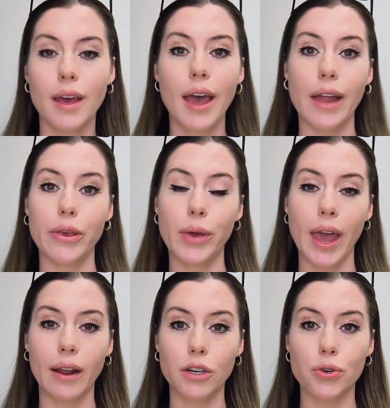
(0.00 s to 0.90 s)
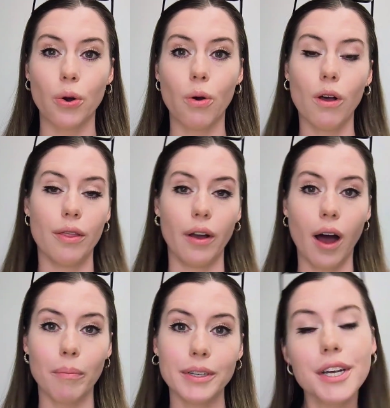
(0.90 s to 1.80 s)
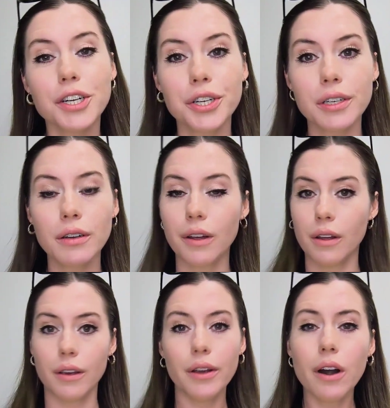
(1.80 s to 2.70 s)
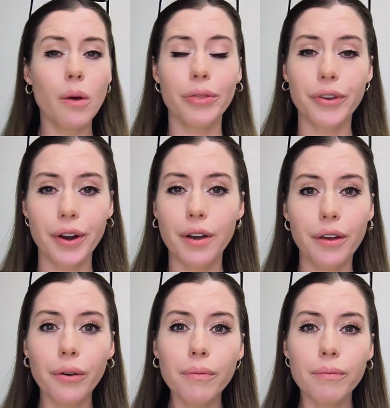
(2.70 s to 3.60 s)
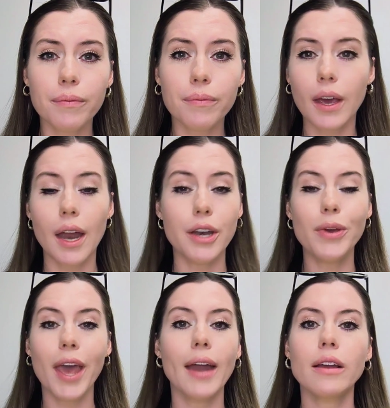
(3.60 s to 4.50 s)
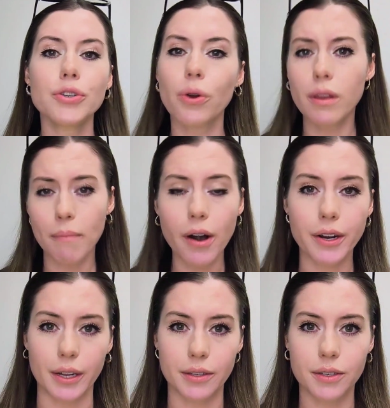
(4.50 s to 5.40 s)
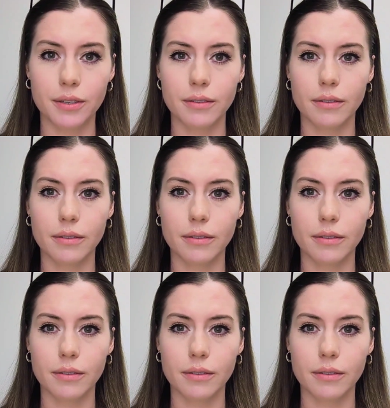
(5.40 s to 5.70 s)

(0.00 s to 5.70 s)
And you can't control the competition, you don't know what they're gonna do, and you can't control the markets.